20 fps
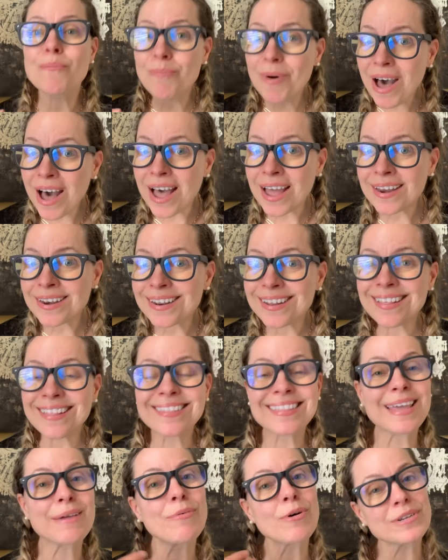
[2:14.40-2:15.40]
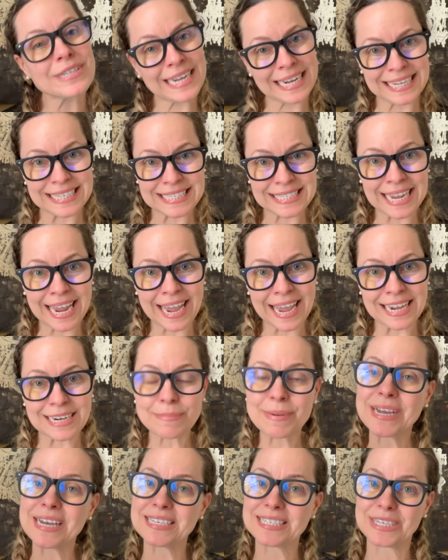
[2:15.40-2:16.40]
But they won't take a stand
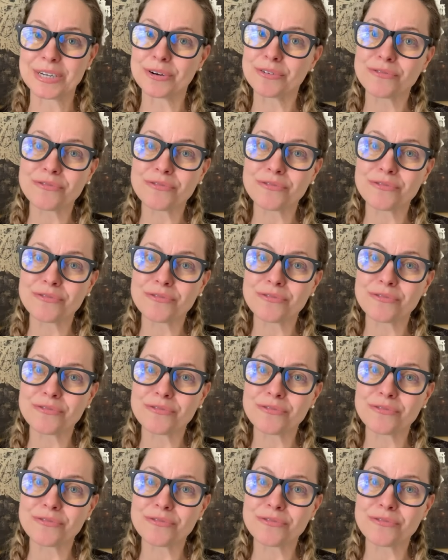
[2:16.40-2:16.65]
because they're